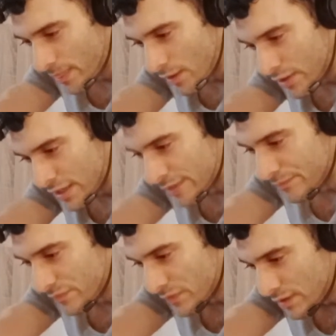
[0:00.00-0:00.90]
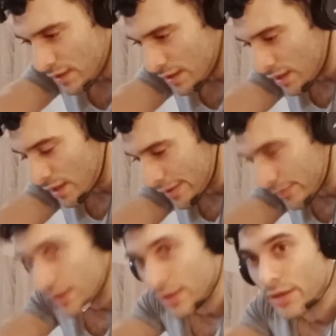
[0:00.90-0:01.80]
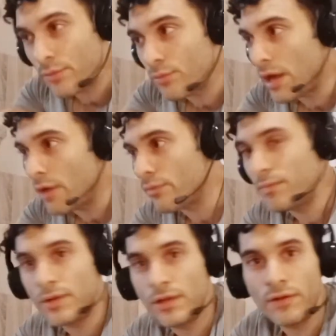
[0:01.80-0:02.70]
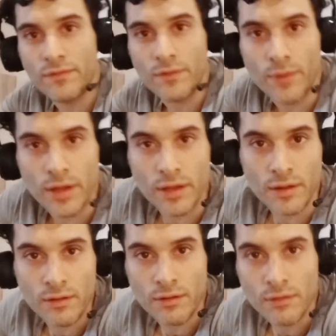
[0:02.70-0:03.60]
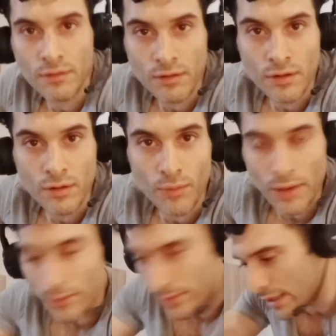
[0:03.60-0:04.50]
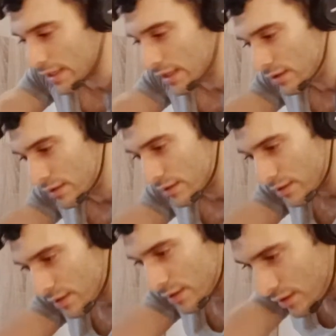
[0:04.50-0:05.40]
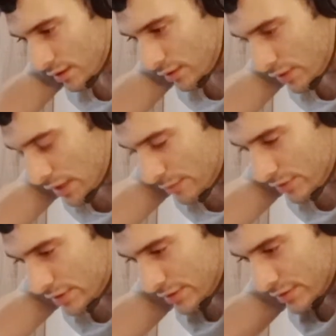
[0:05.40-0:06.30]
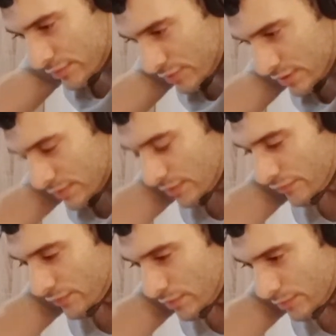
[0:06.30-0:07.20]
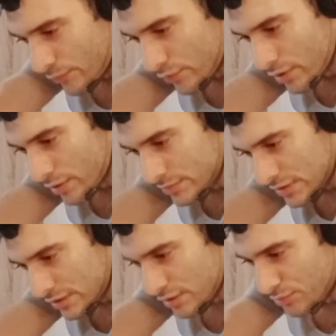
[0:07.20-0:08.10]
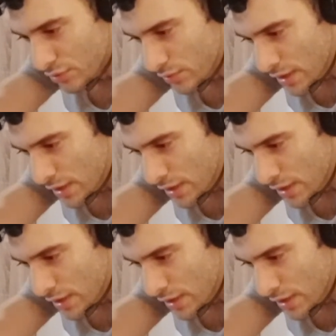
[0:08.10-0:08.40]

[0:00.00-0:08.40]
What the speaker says: Okay. Wow, we've been here for a while. Wow, what the hell? Okay, I'm gonna read the few more comments and then go.